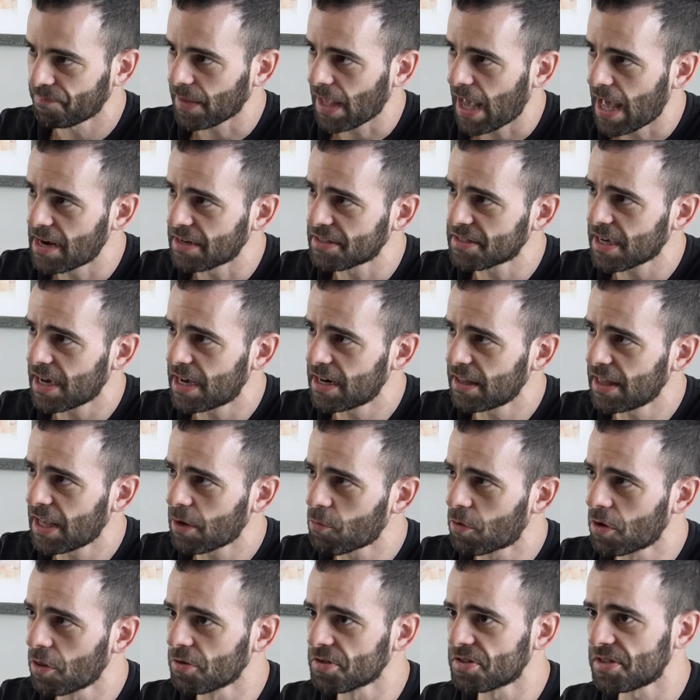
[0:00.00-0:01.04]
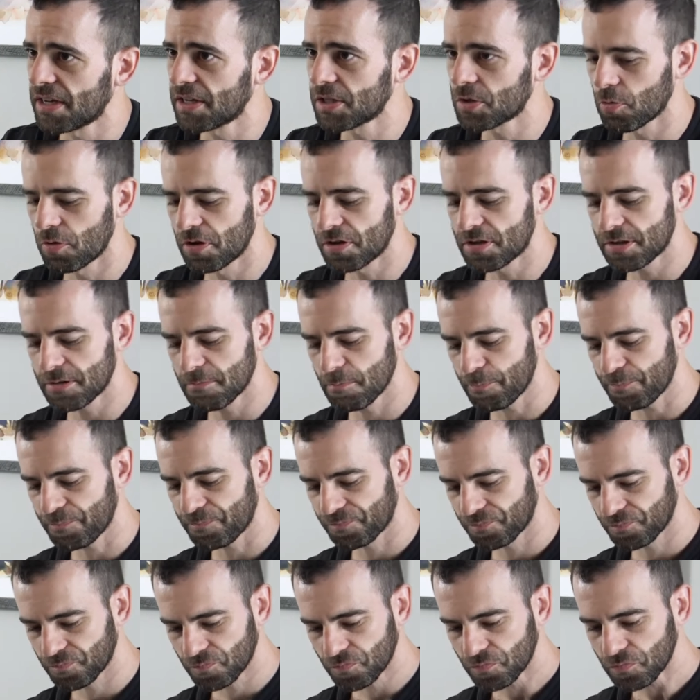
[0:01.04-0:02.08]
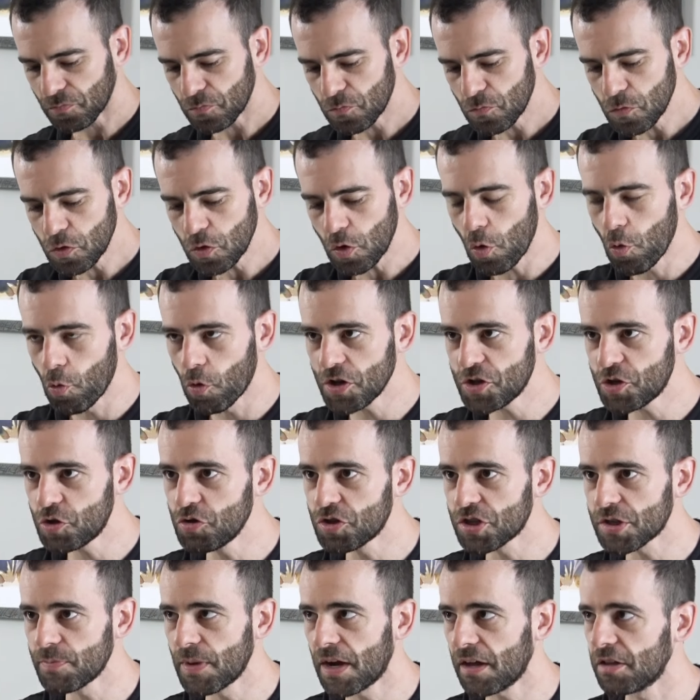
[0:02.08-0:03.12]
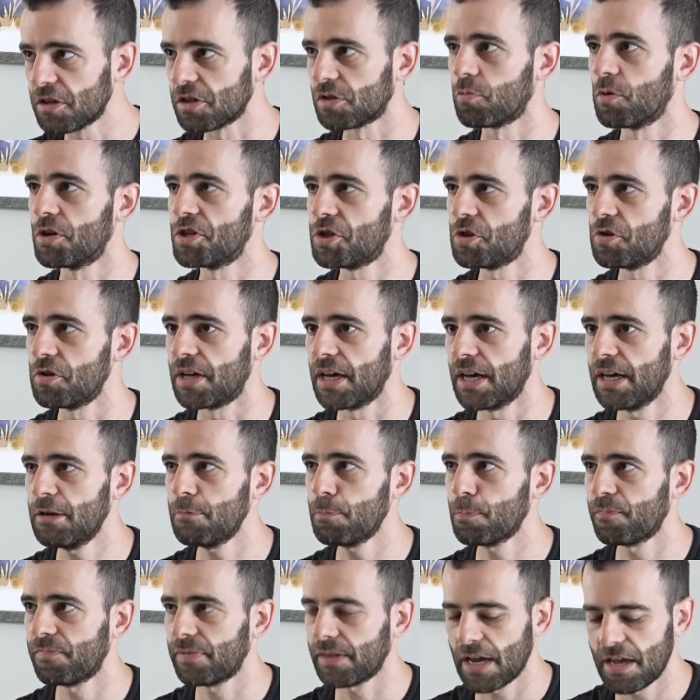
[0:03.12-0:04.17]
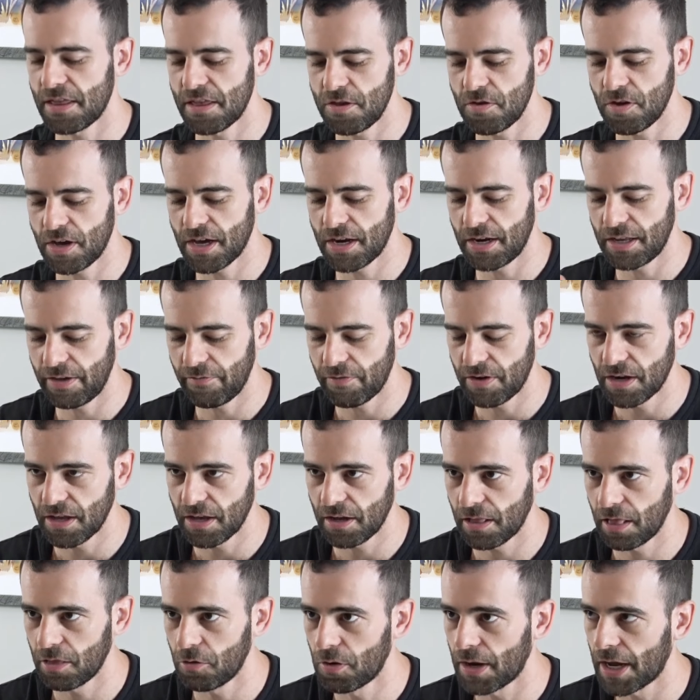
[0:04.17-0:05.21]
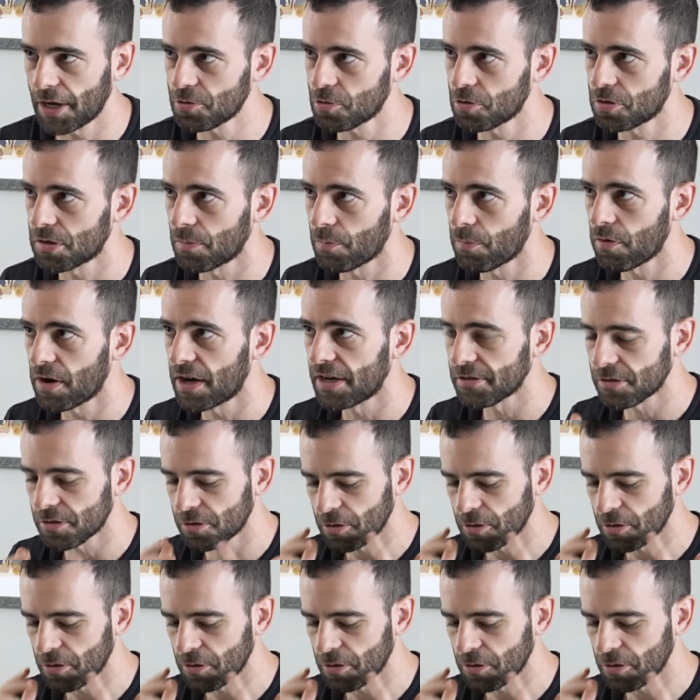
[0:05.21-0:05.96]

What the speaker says: And it's kind of like one of those things where it's what you smell is what you get, and then you get even a little extra surprise.